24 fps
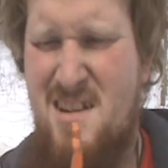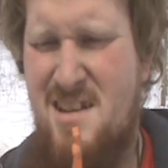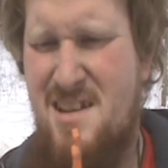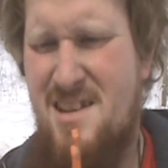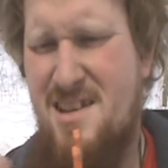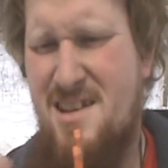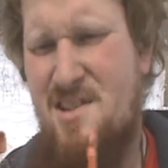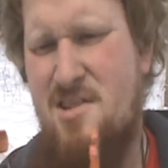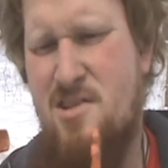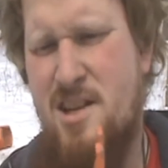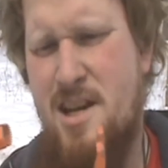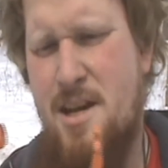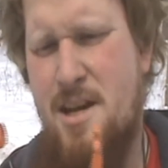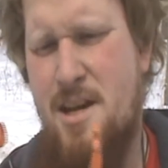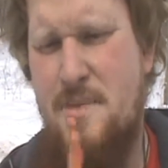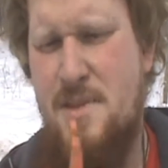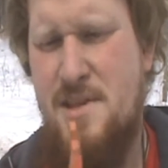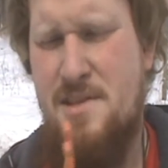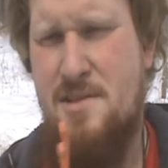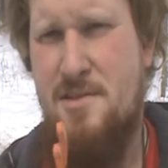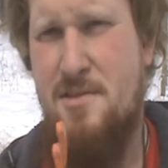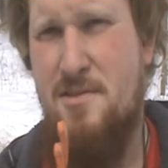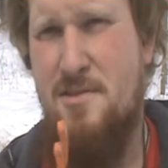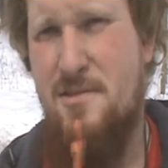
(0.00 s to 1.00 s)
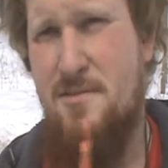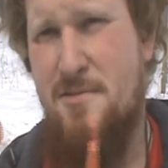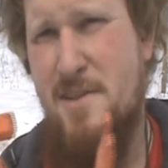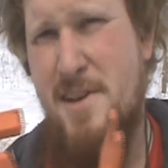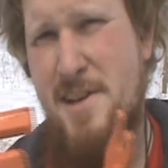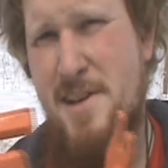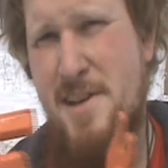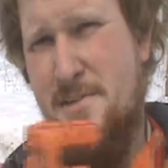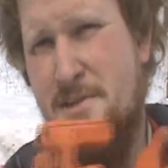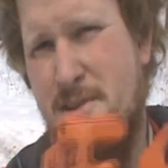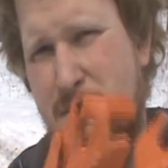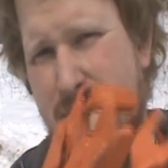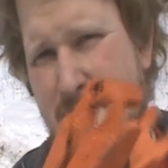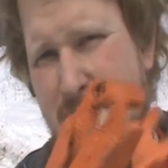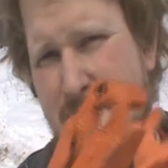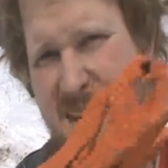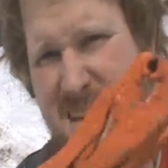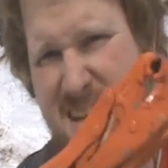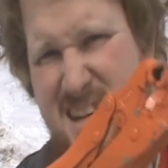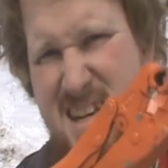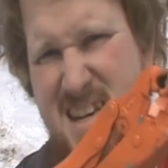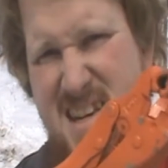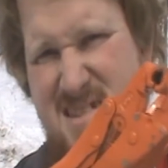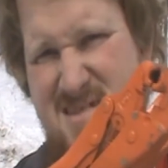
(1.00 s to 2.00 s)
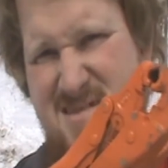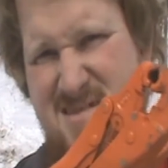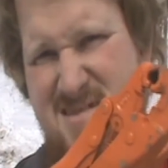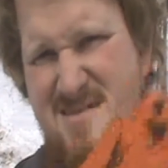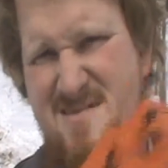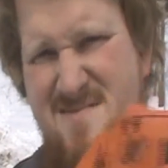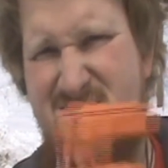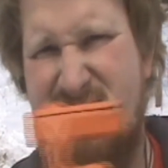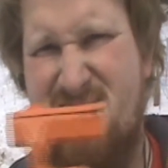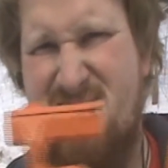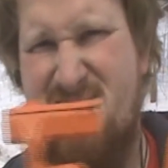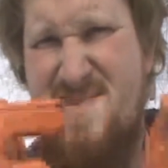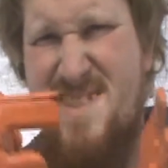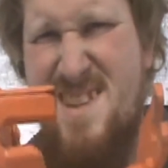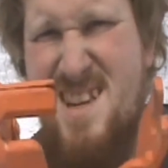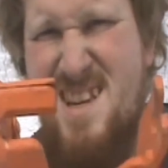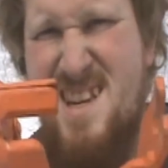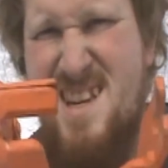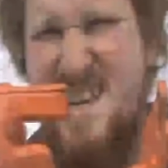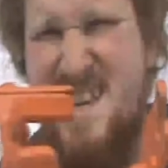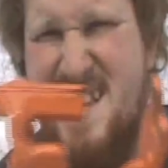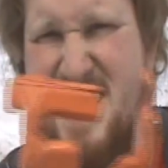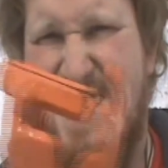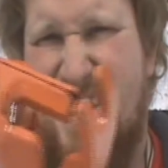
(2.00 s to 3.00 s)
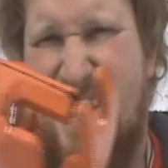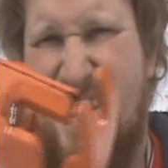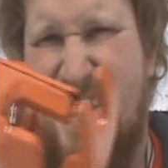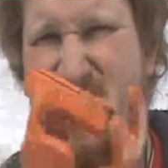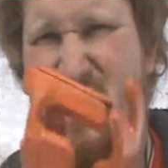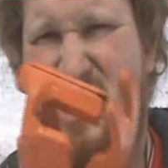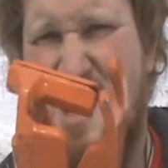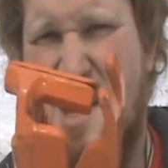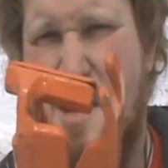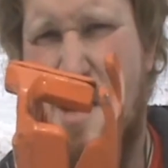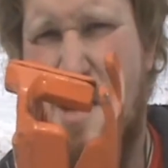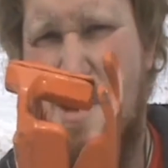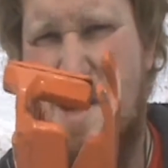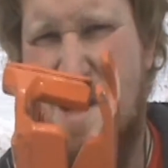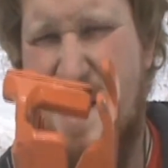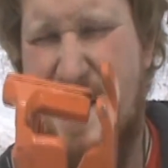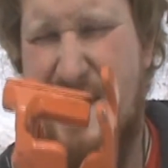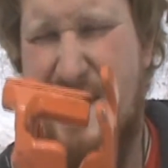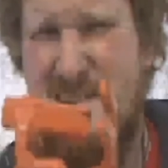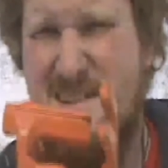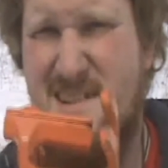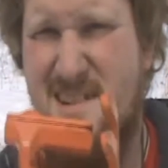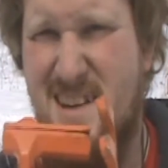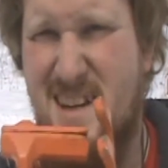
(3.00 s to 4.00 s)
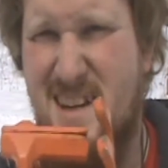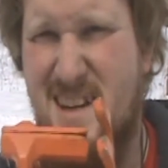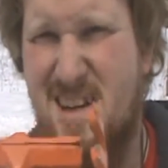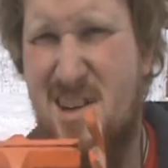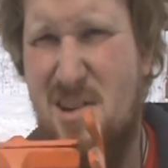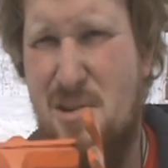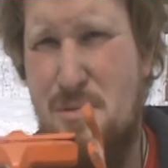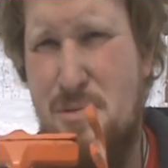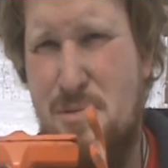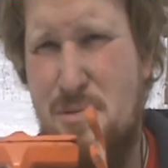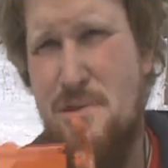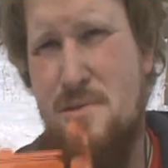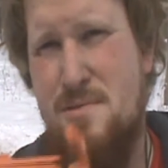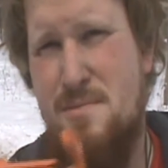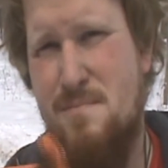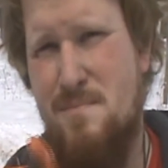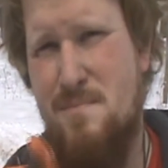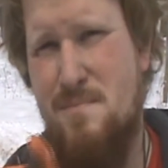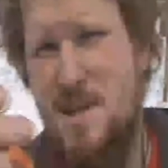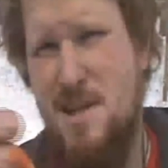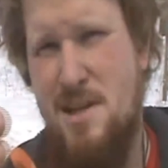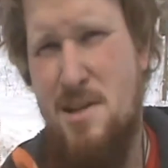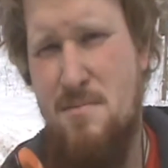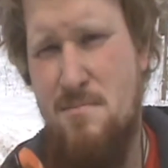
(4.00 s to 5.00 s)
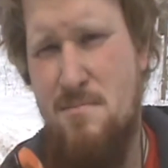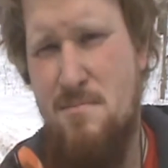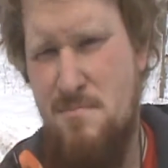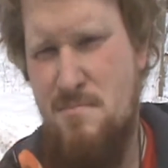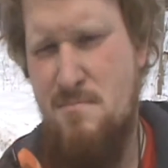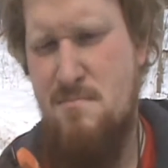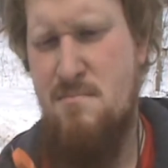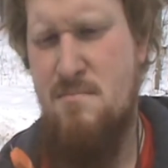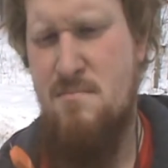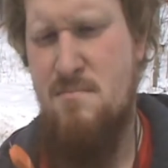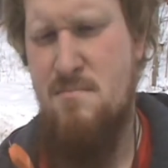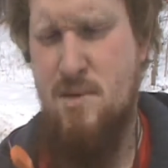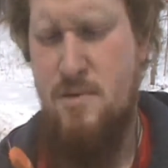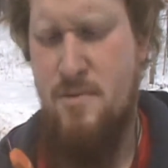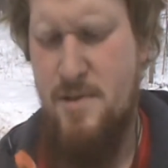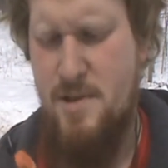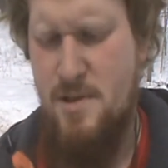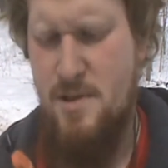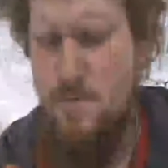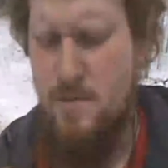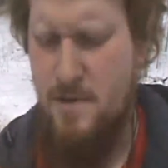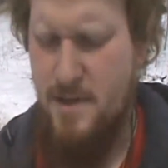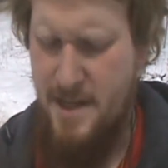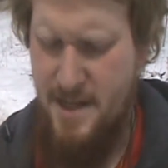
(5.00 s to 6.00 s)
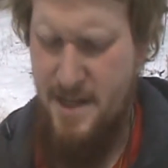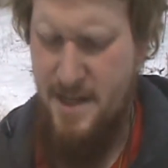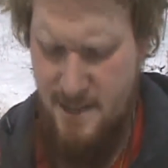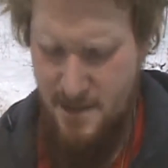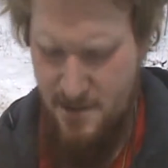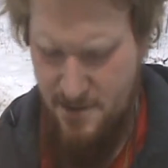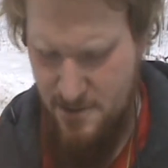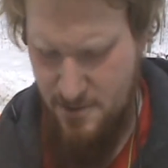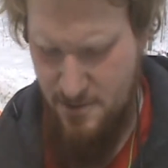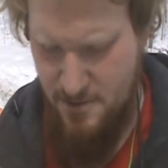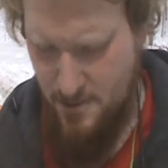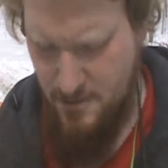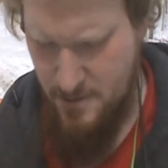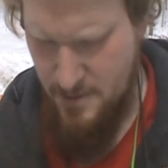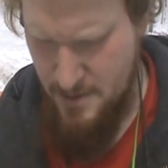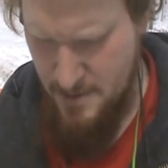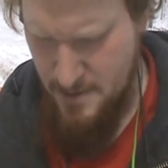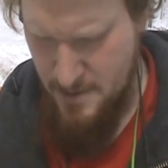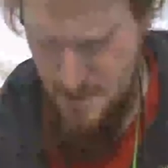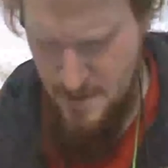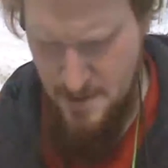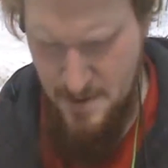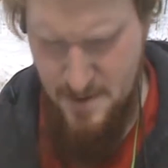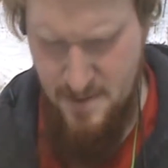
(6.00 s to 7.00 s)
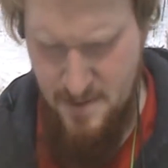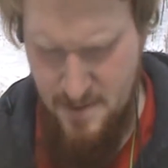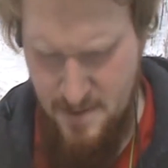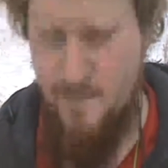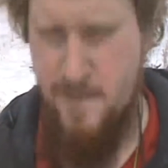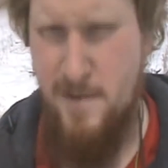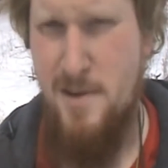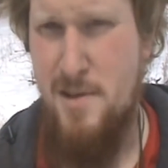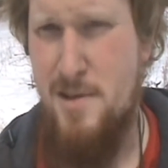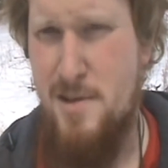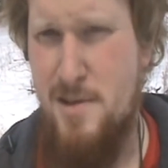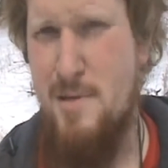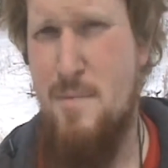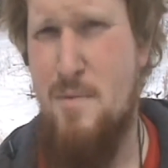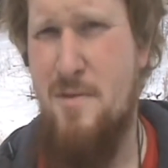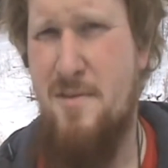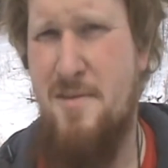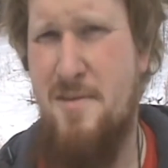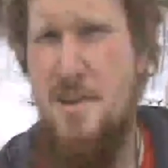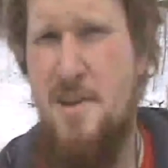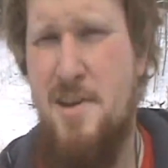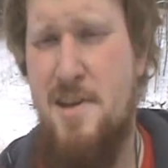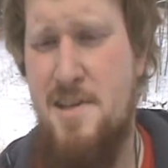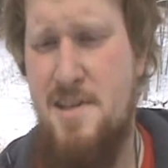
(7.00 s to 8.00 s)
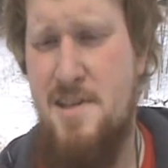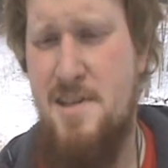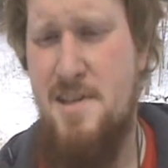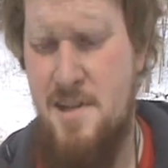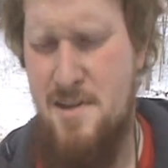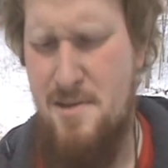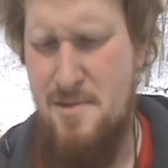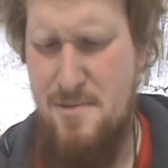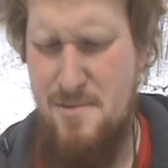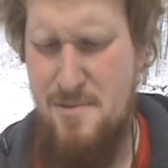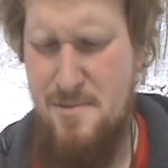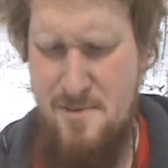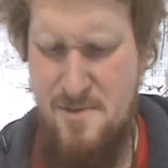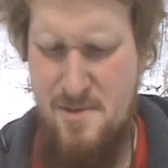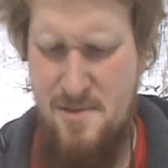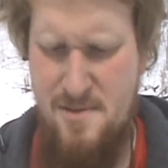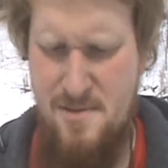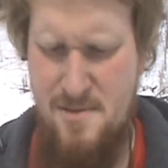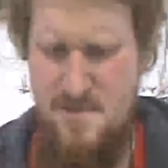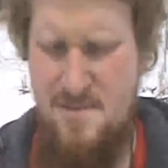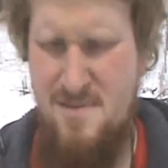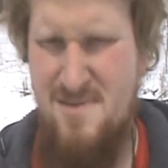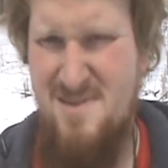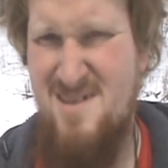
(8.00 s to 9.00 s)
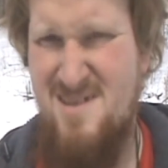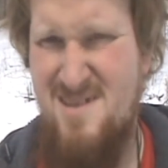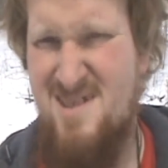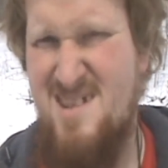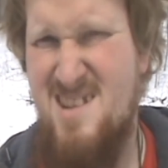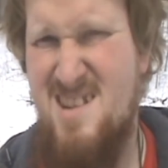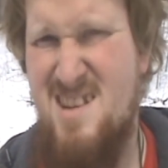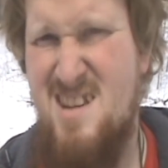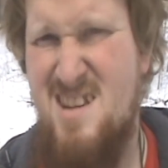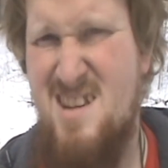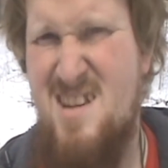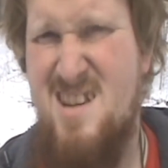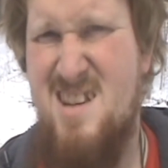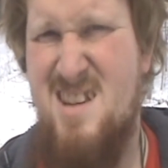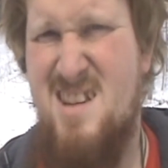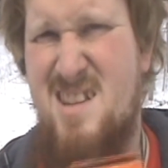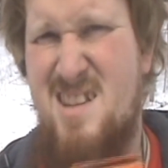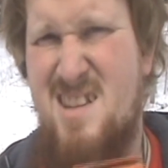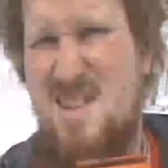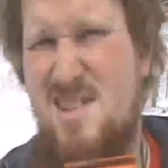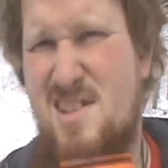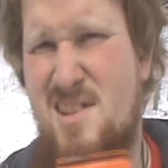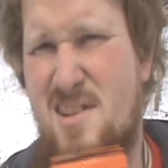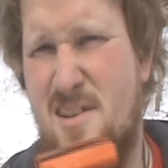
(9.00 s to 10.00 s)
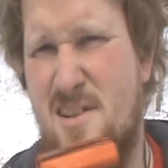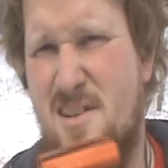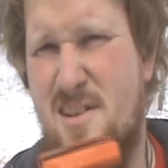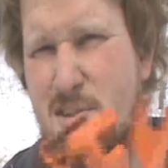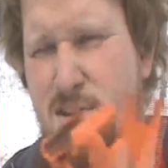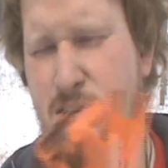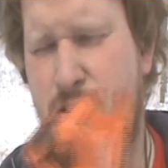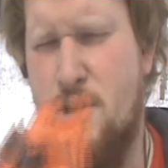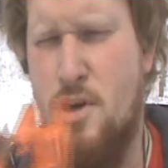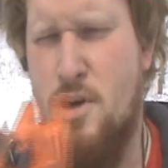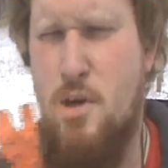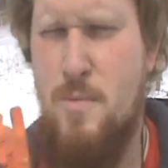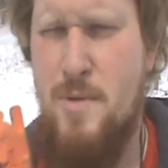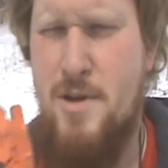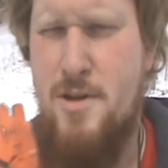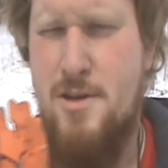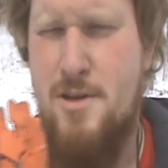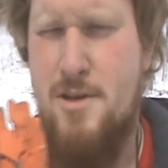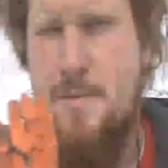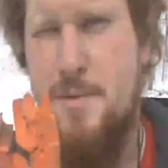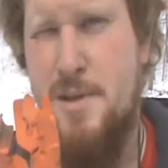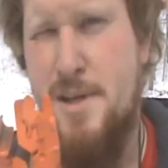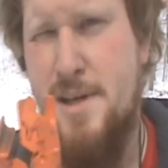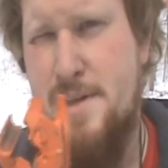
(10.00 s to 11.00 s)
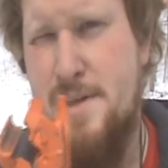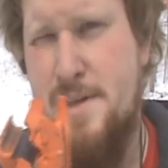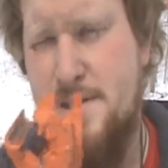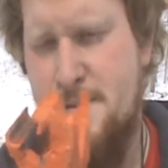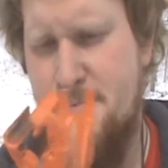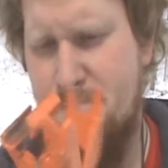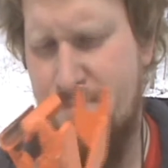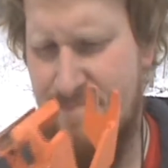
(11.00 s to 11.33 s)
You clamp this little vice grip thing down, and you clamp it together, and it goes in. So it's a one-handed tool. Very simple, very easy to use. This is how I've done all my drop lines.